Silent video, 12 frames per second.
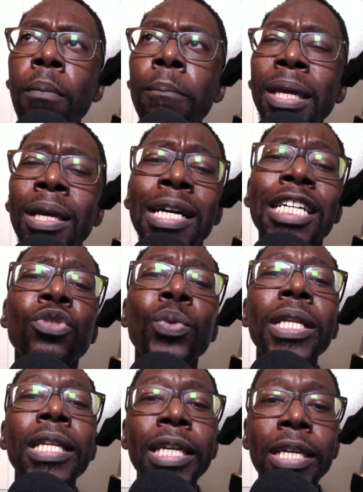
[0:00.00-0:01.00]
because
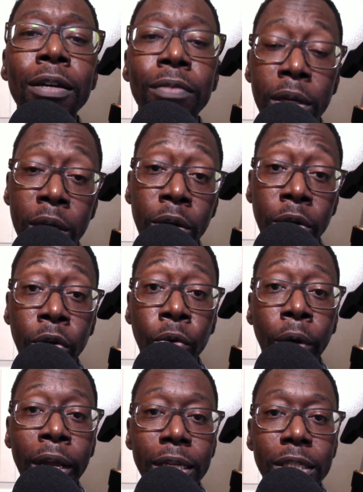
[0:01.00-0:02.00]
we live under
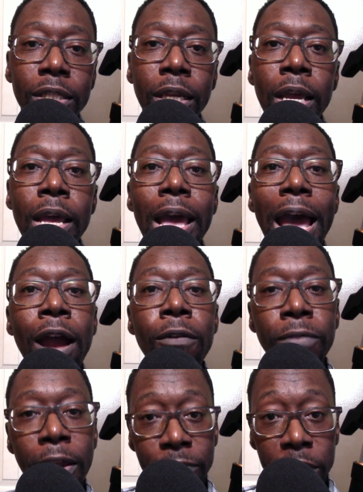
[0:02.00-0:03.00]
grace, our
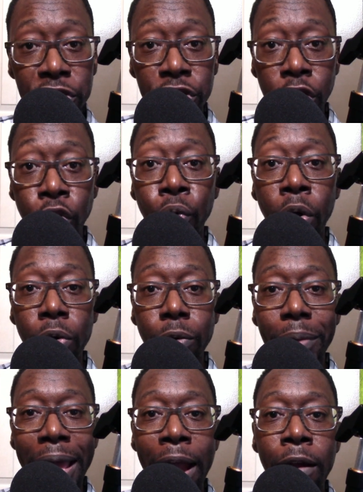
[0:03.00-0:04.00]
faith should grow
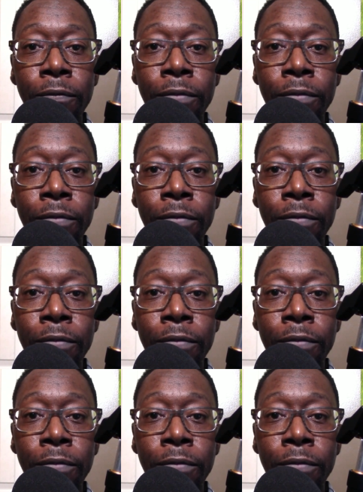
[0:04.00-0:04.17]
our